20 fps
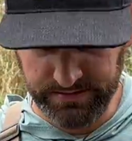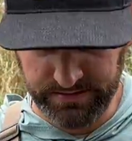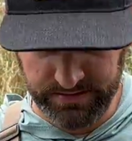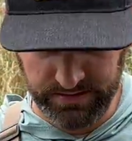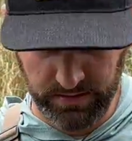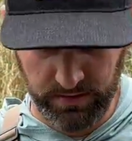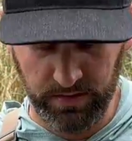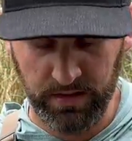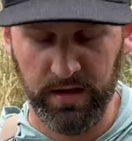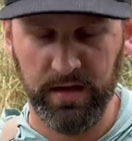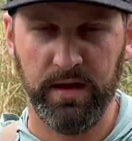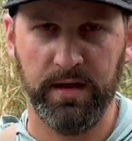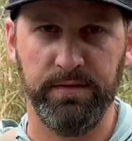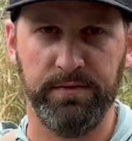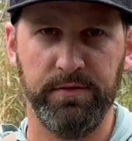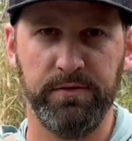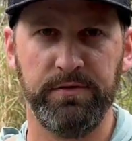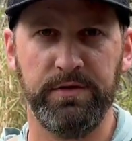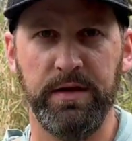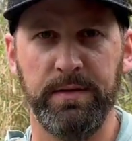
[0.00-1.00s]
So if
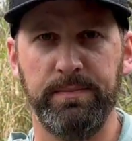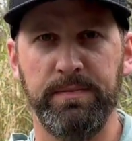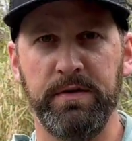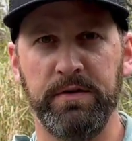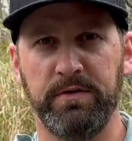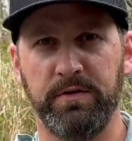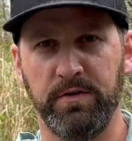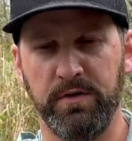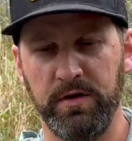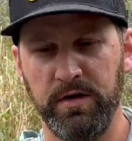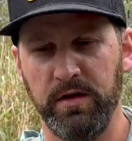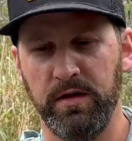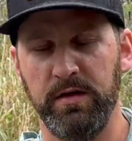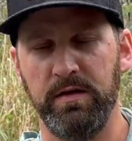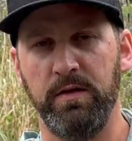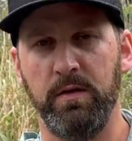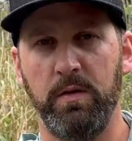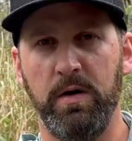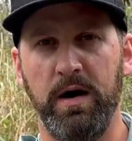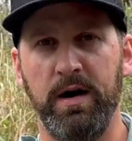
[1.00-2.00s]
you dip this creel in
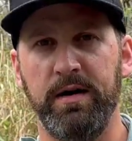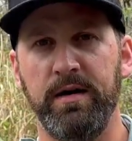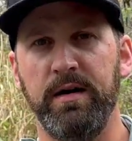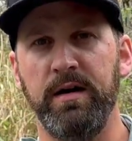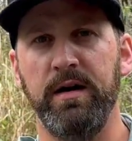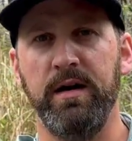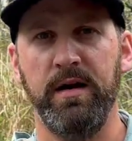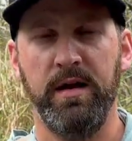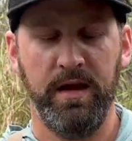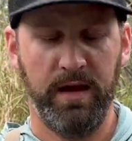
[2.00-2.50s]
the water